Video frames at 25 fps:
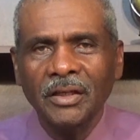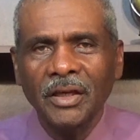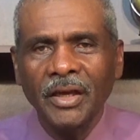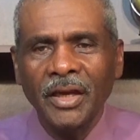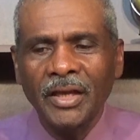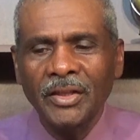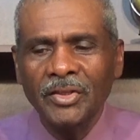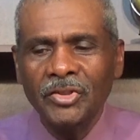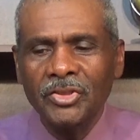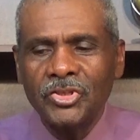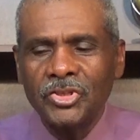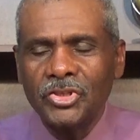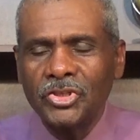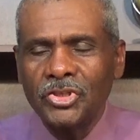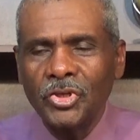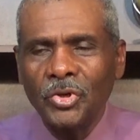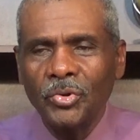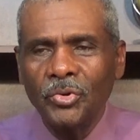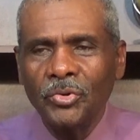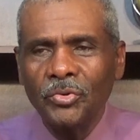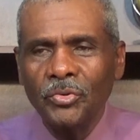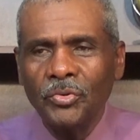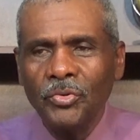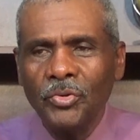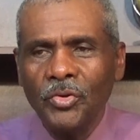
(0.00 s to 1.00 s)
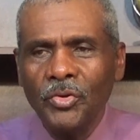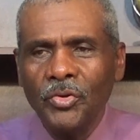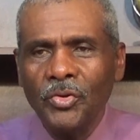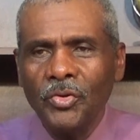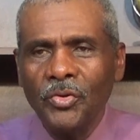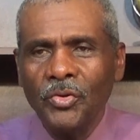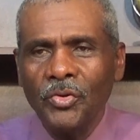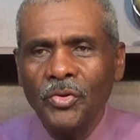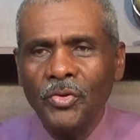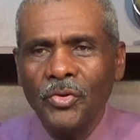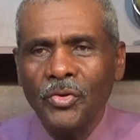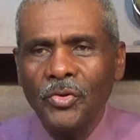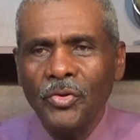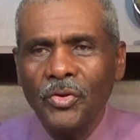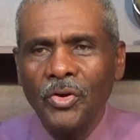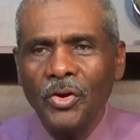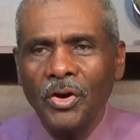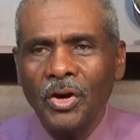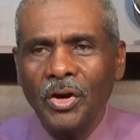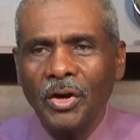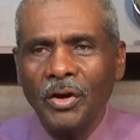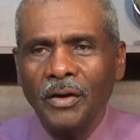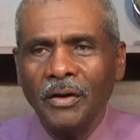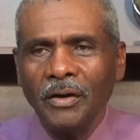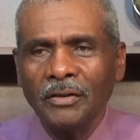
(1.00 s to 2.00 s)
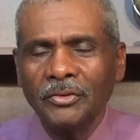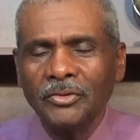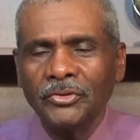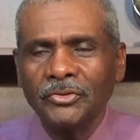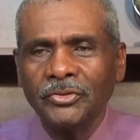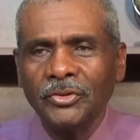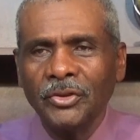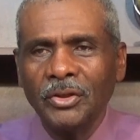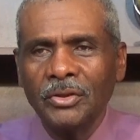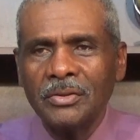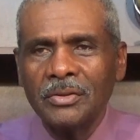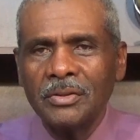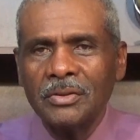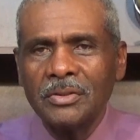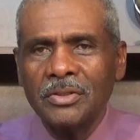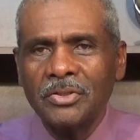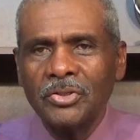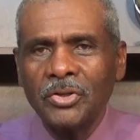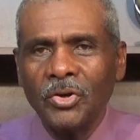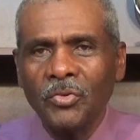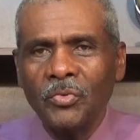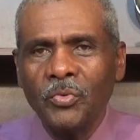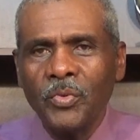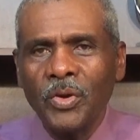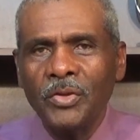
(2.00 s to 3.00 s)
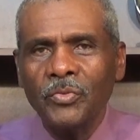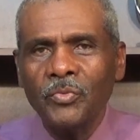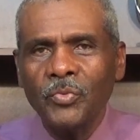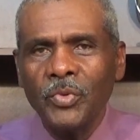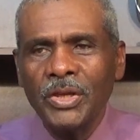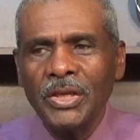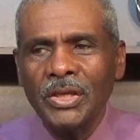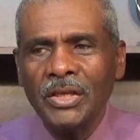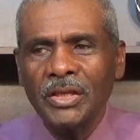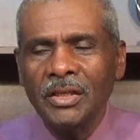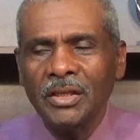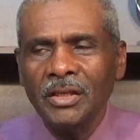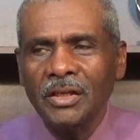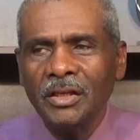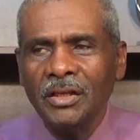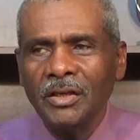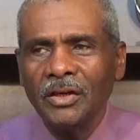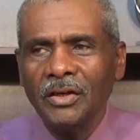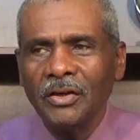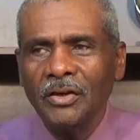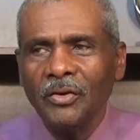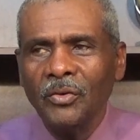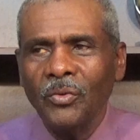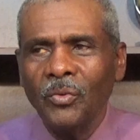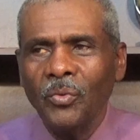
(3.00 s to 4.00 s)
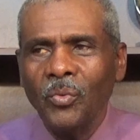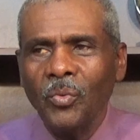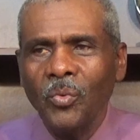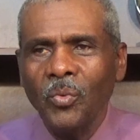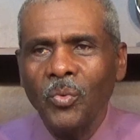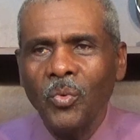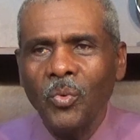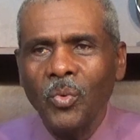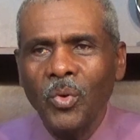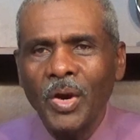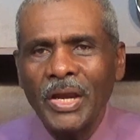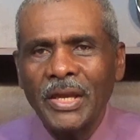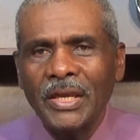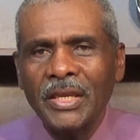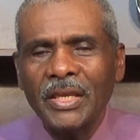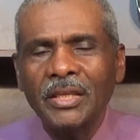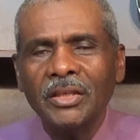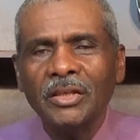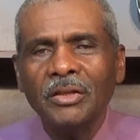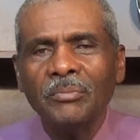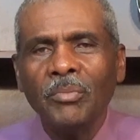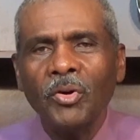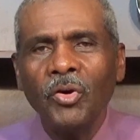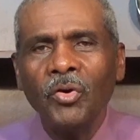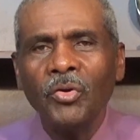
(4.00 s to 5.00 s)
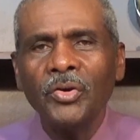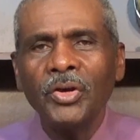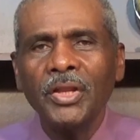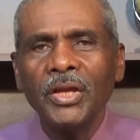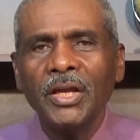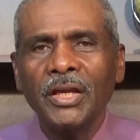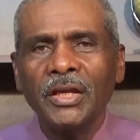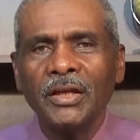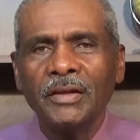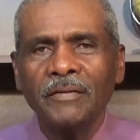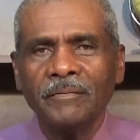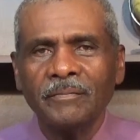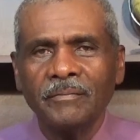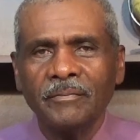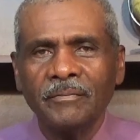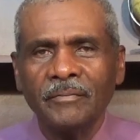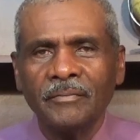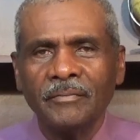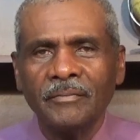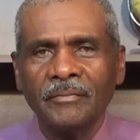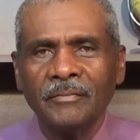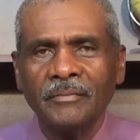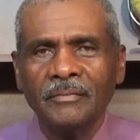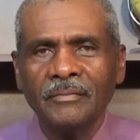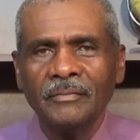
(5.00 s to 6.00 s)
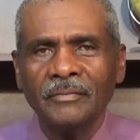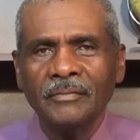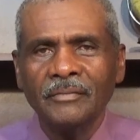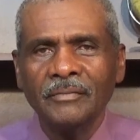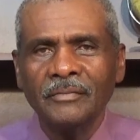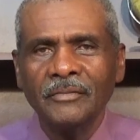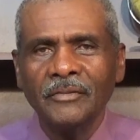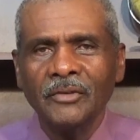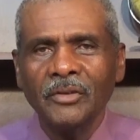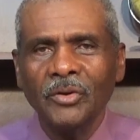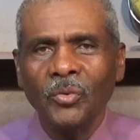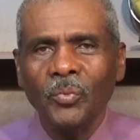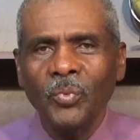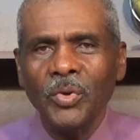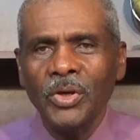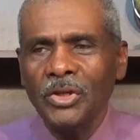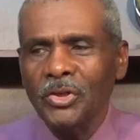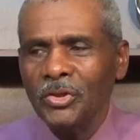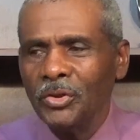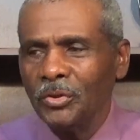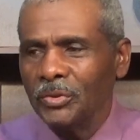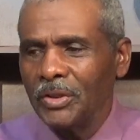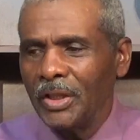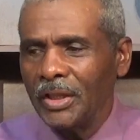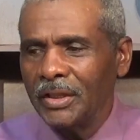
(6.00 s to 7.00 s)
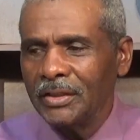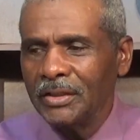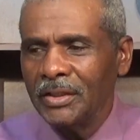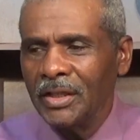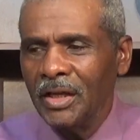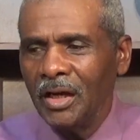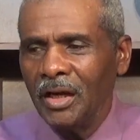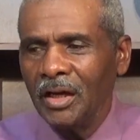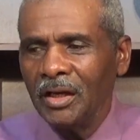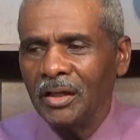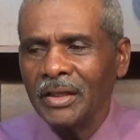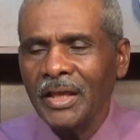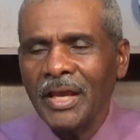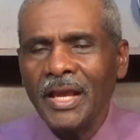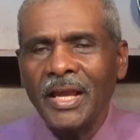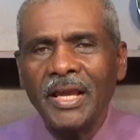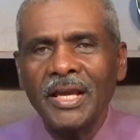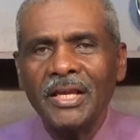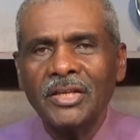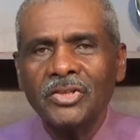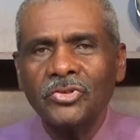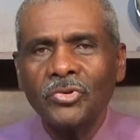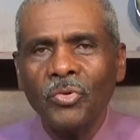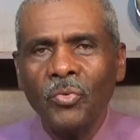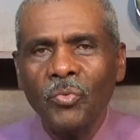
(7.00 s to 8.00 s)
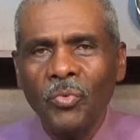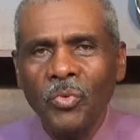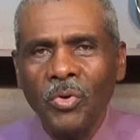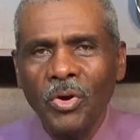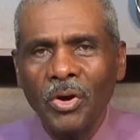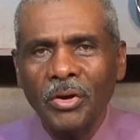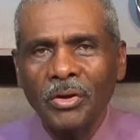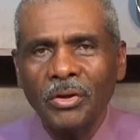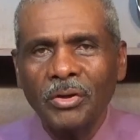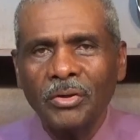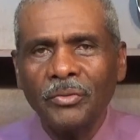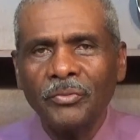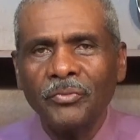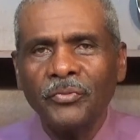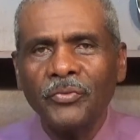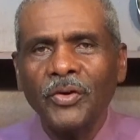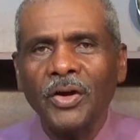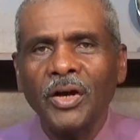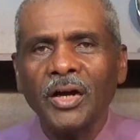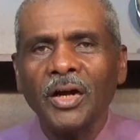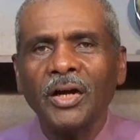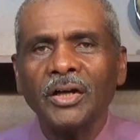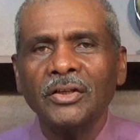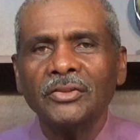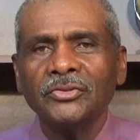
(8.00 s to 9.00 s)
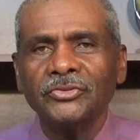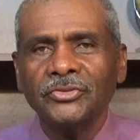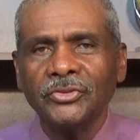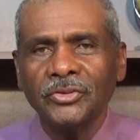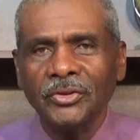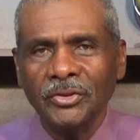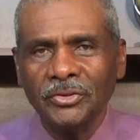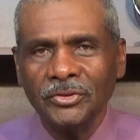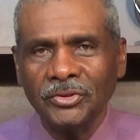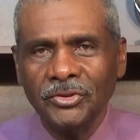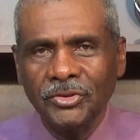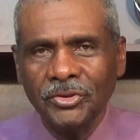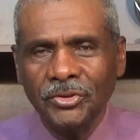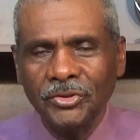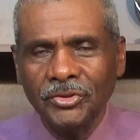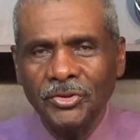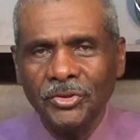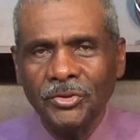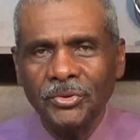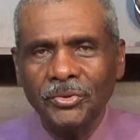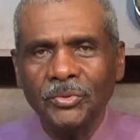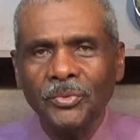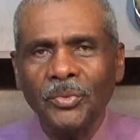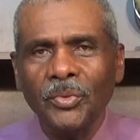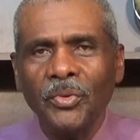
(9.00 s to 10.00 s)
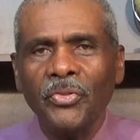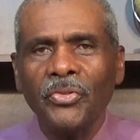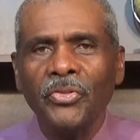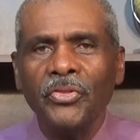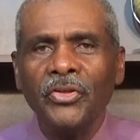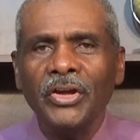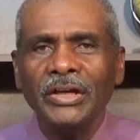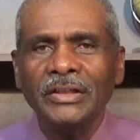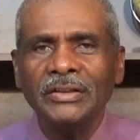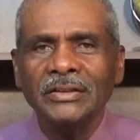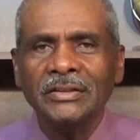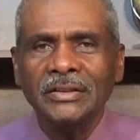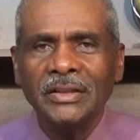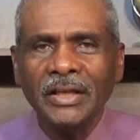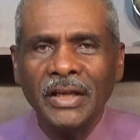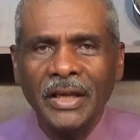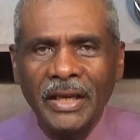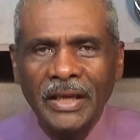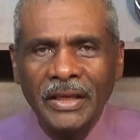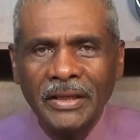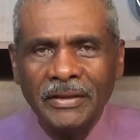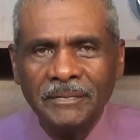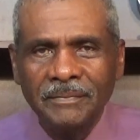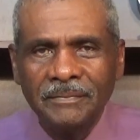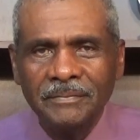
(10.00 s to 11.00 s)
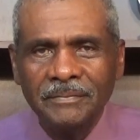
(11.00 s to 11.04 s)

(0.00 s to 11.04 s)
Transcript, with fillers: And so, uh, so when we wake in the morning, we know that God has a work for us to do that day.